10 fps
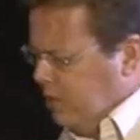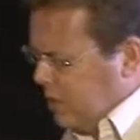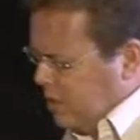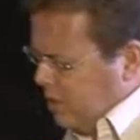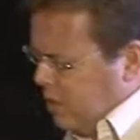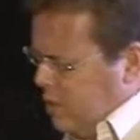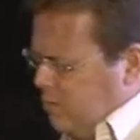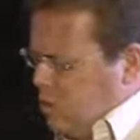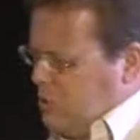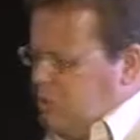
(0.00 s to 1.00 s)
But yeah,
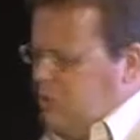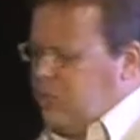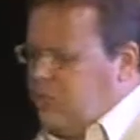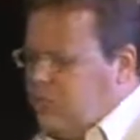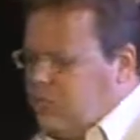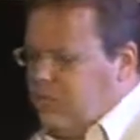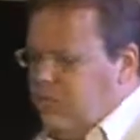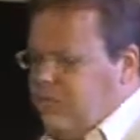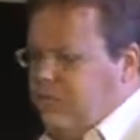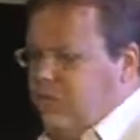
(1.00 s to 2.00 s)
tables, tablets
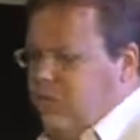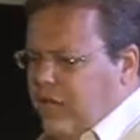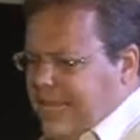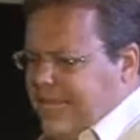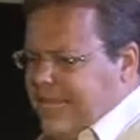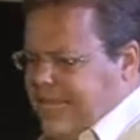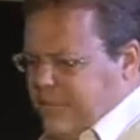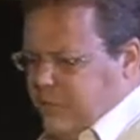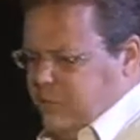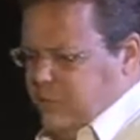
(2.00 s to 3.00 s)
uh, fuel ad
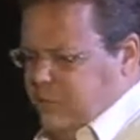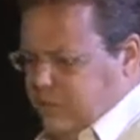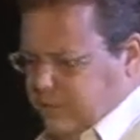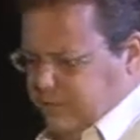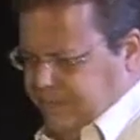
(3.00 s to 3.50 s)
engagement.